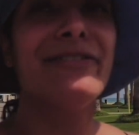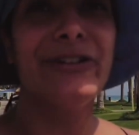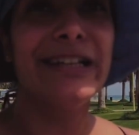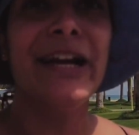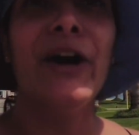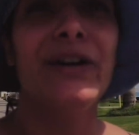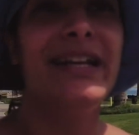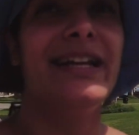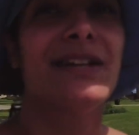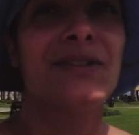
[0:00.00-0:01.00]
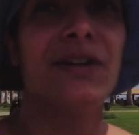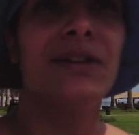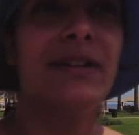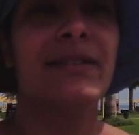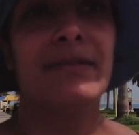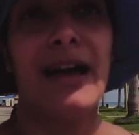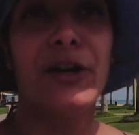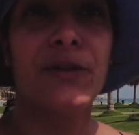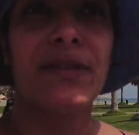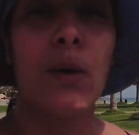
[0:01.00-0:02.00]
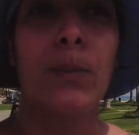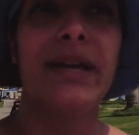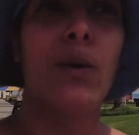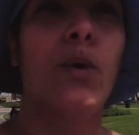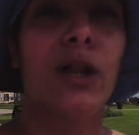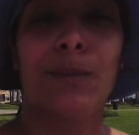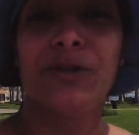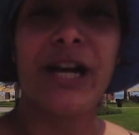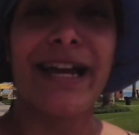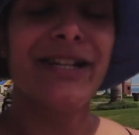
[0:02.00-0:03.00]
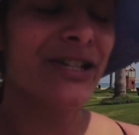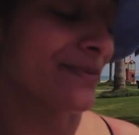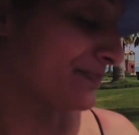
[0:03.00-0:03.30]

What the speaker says: really hot here, so I know that that'll be a welcome change.